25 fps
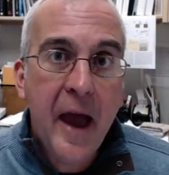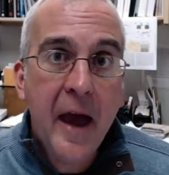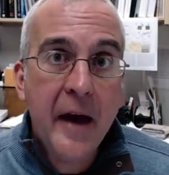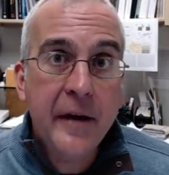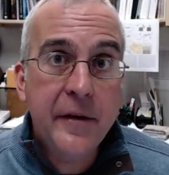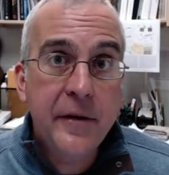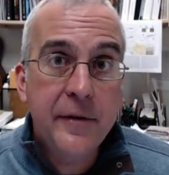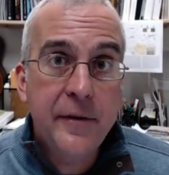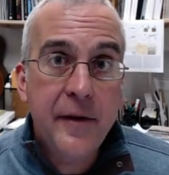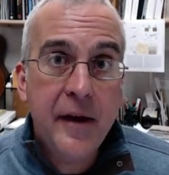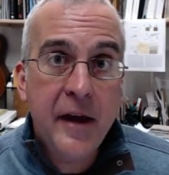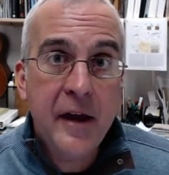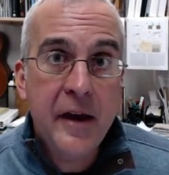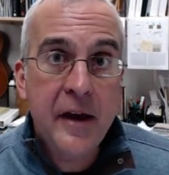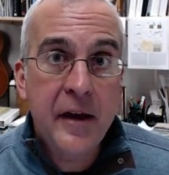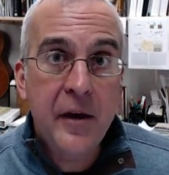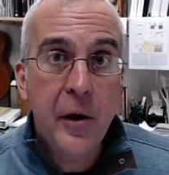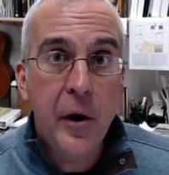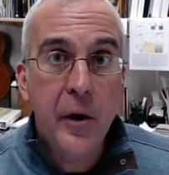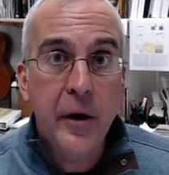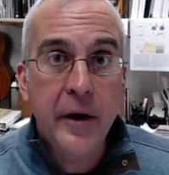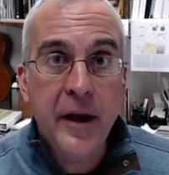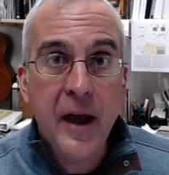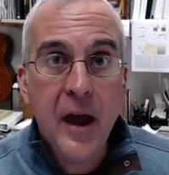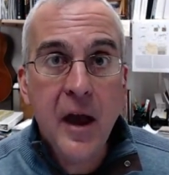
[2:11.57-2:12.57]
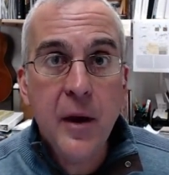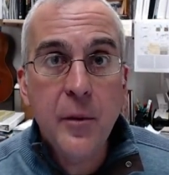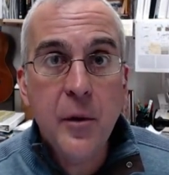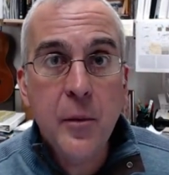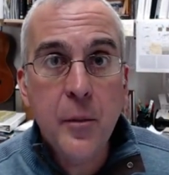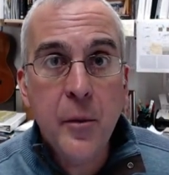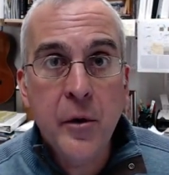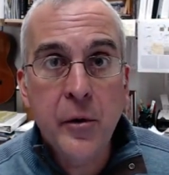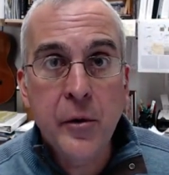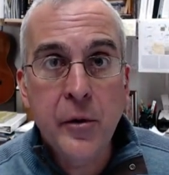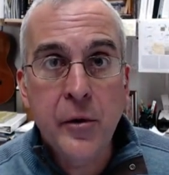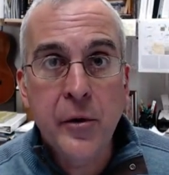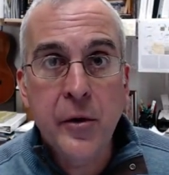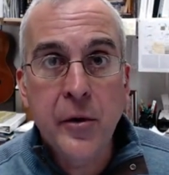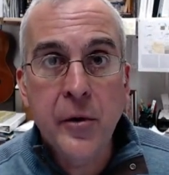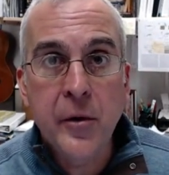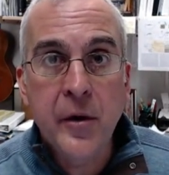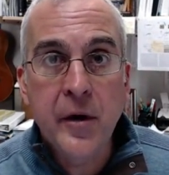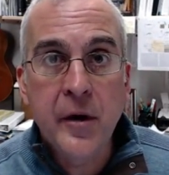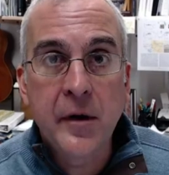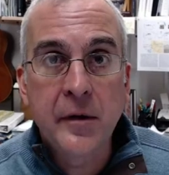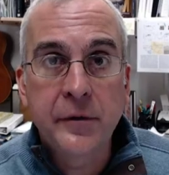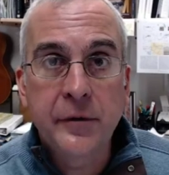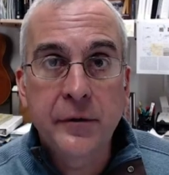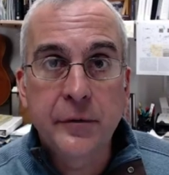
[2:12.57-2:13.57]
activating our gamma motor
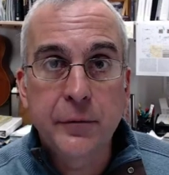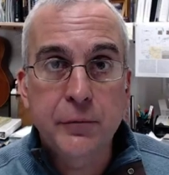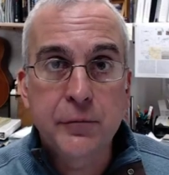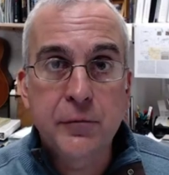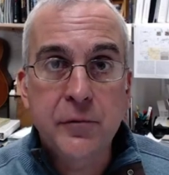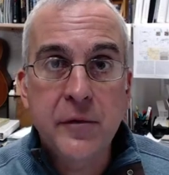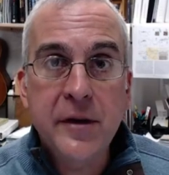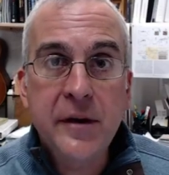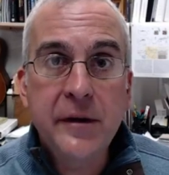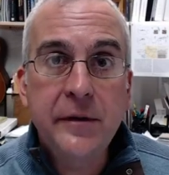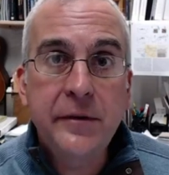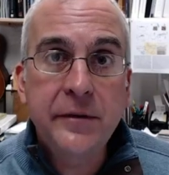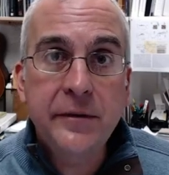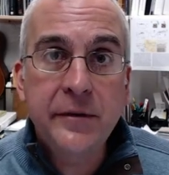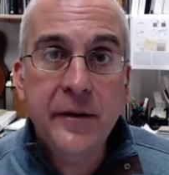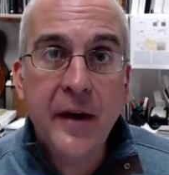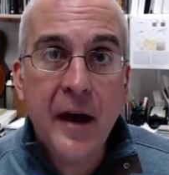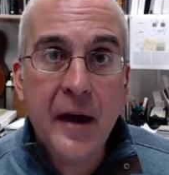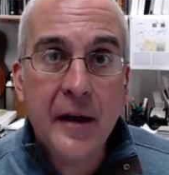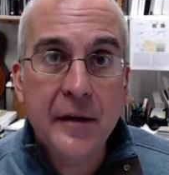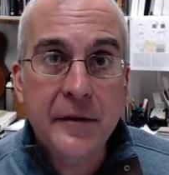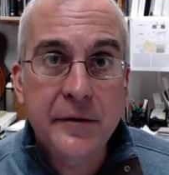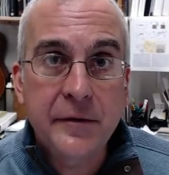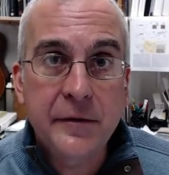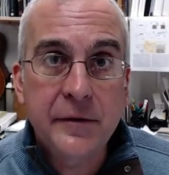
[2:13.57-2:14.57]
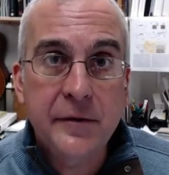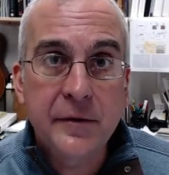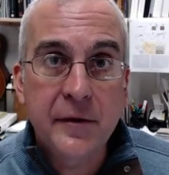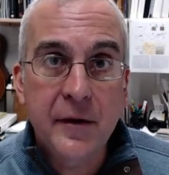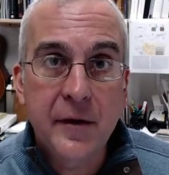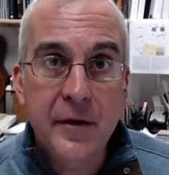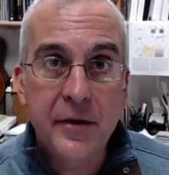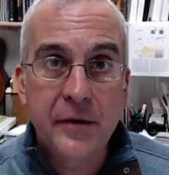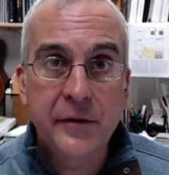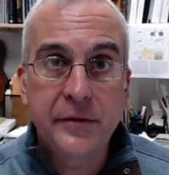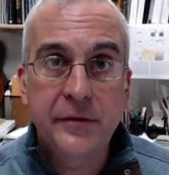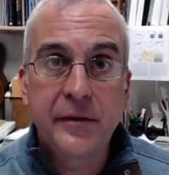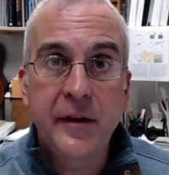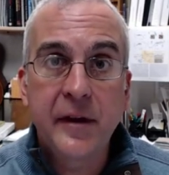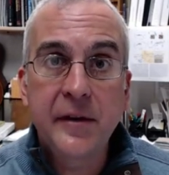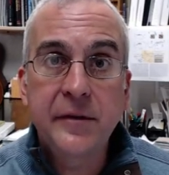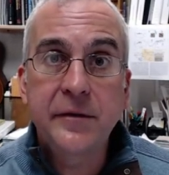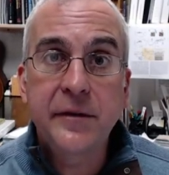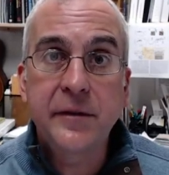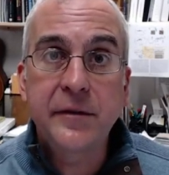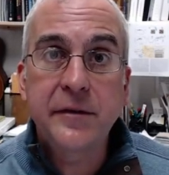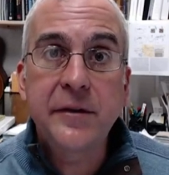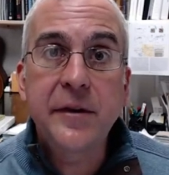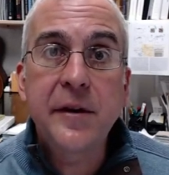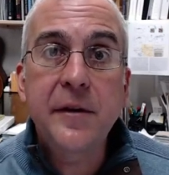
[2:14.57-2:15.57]
neurons resets the
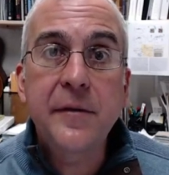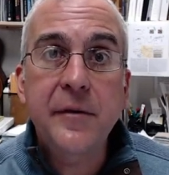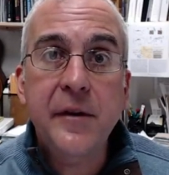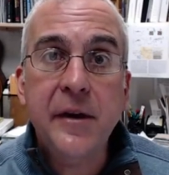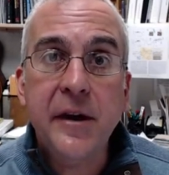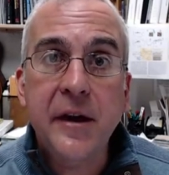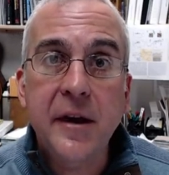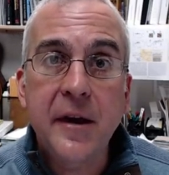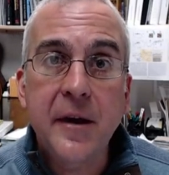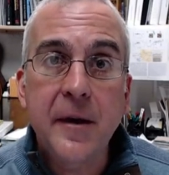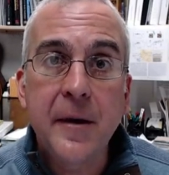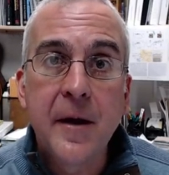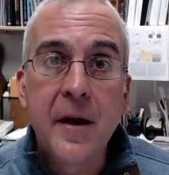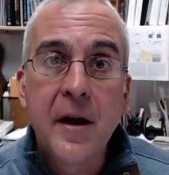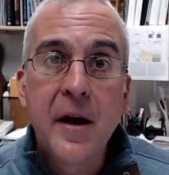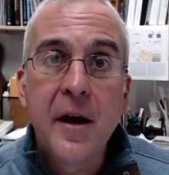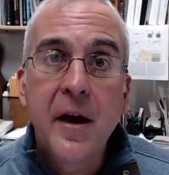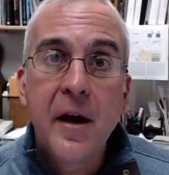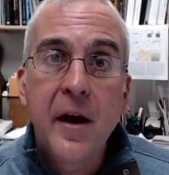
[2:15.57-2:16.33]
sensitivity